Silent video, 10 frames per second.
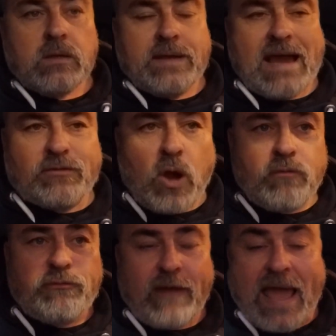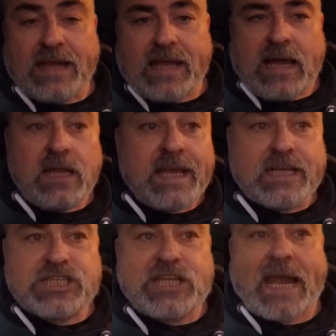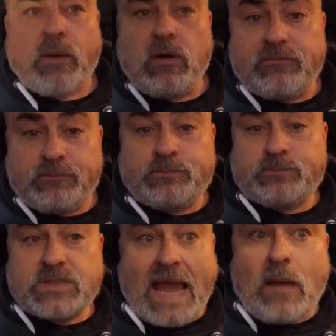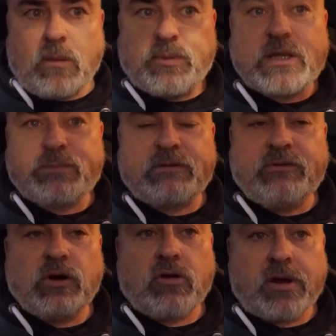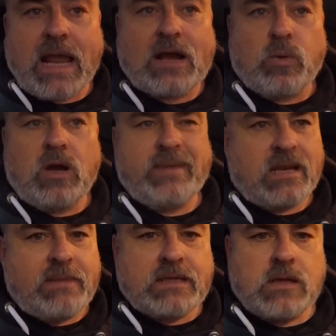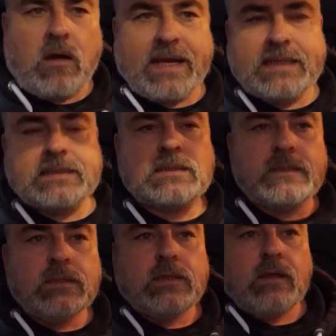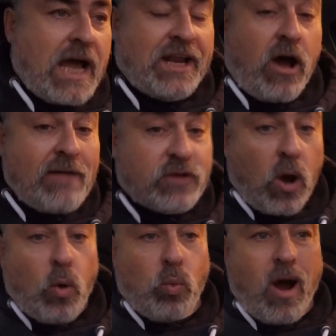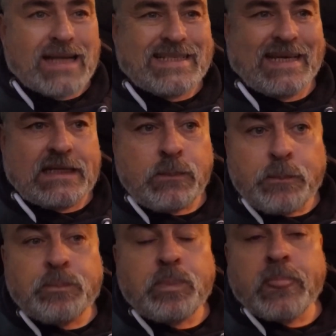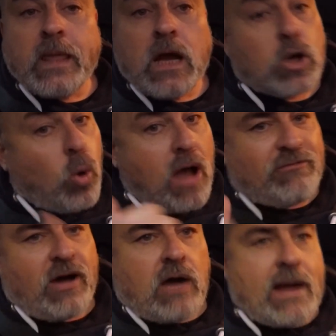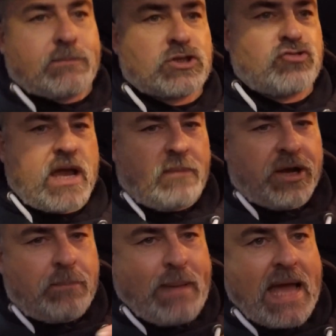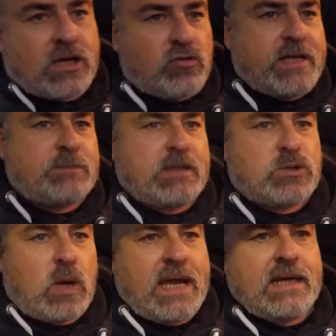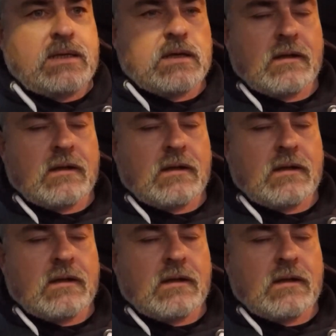Now, I've caught flounder in the shadow of Tower Bridge before on lugworm in the mid-90s, and I've caught whiting quite far upstream on the boundaries between